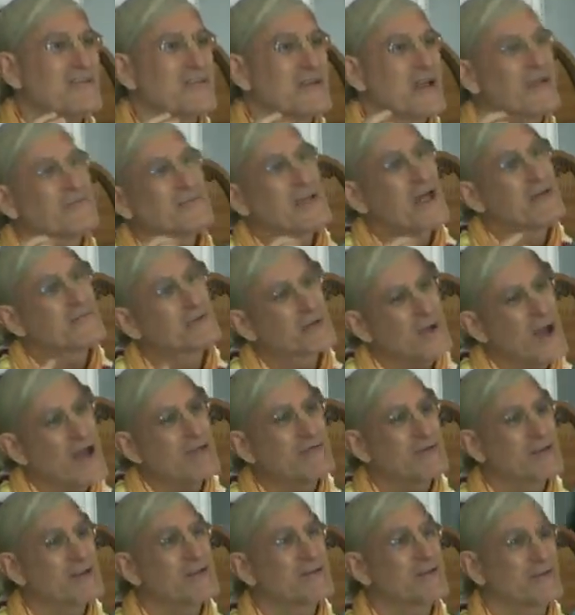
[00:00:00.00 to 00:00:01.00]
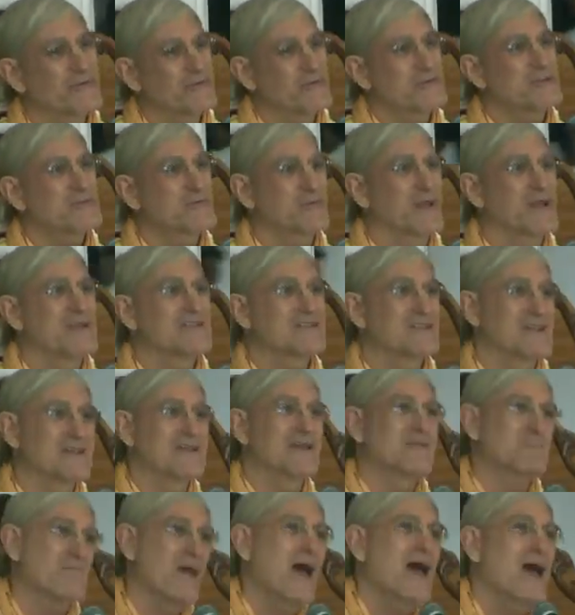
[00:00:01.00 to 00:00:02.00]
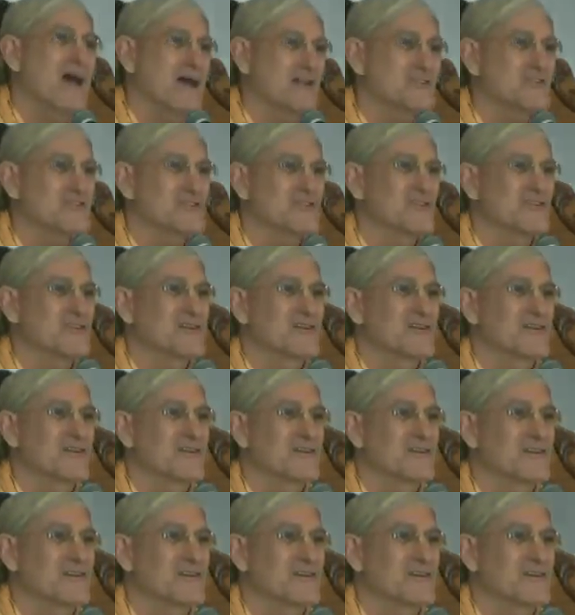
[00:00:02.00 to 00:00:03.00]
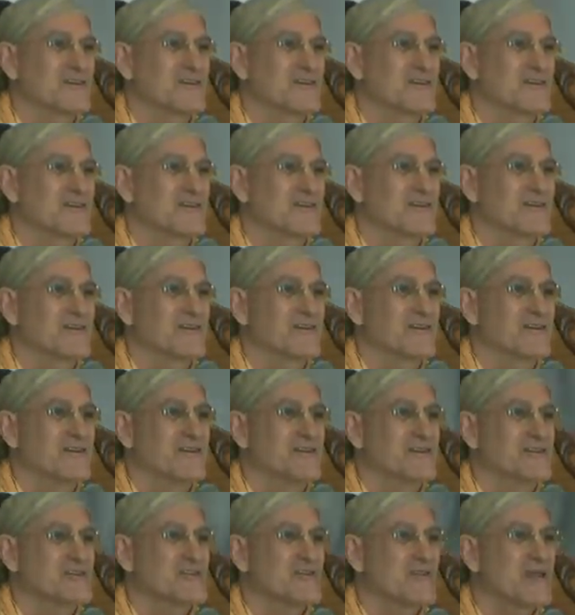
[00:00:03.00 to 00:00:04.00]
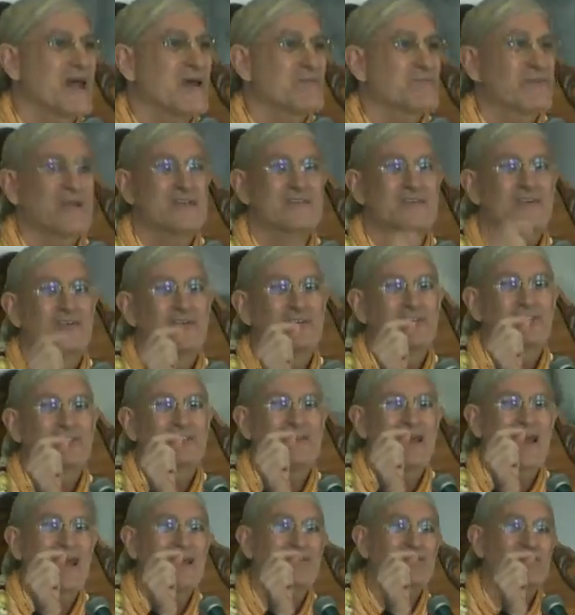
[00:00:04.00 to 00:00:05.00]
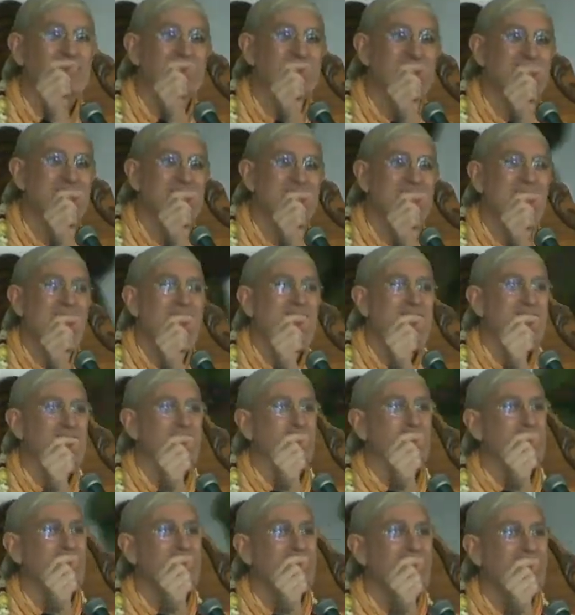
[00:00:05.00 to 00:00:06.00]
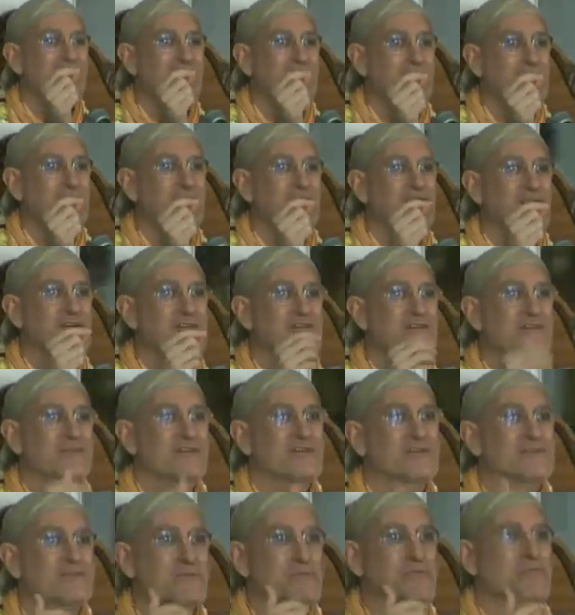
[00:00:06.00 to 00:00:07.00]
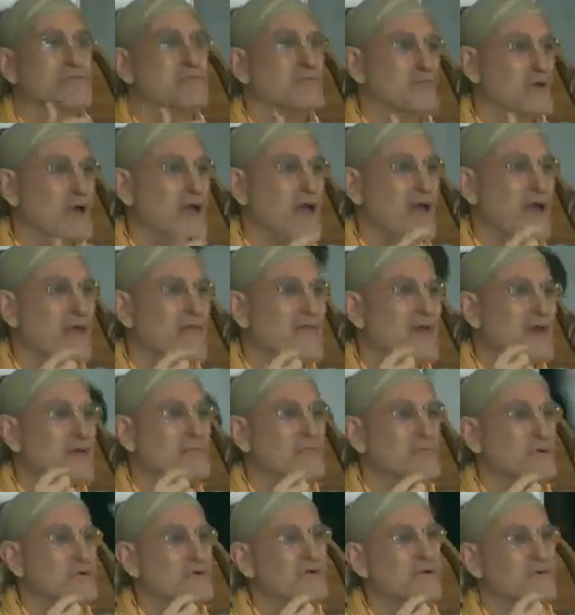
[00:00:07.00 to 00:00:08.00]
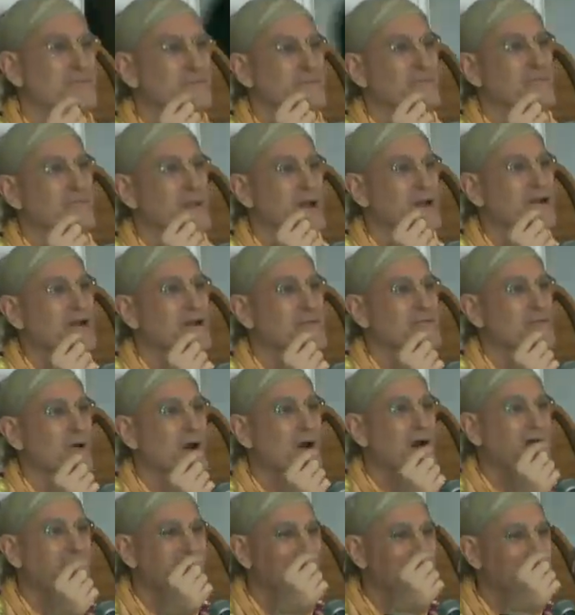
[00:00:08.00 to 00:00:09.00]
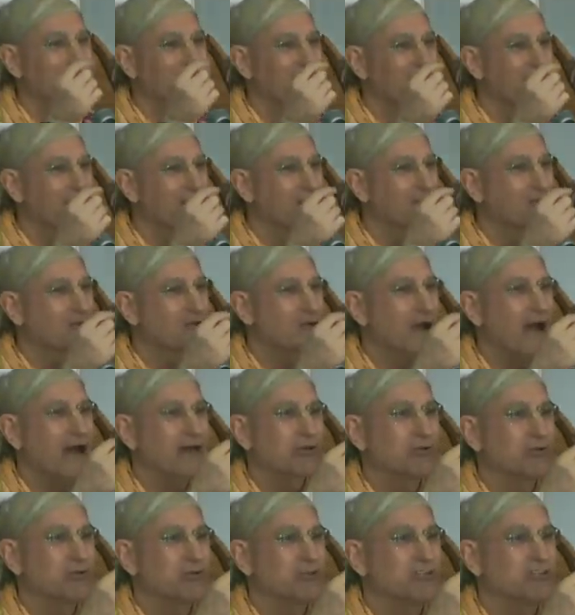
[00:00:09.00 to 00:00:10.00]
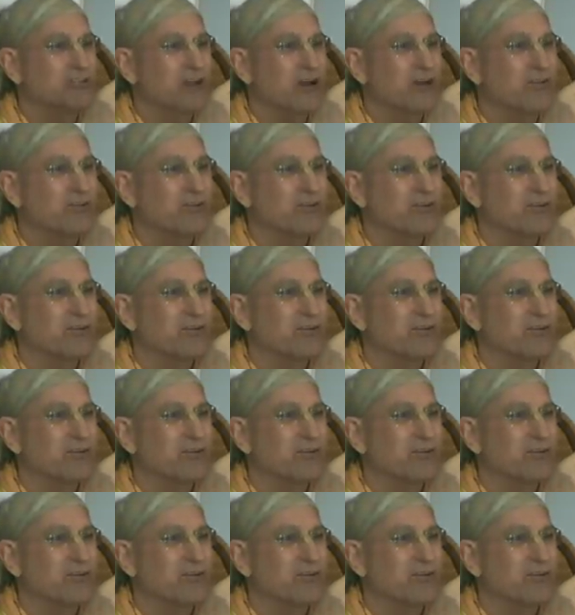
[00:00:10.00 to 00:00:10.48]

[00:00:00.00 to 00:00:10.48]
You have to have gravity in the first place to get mass. So that means Krishna enters these atom, and because of his, uh, that mood of Madan Mohan, they attract to each other.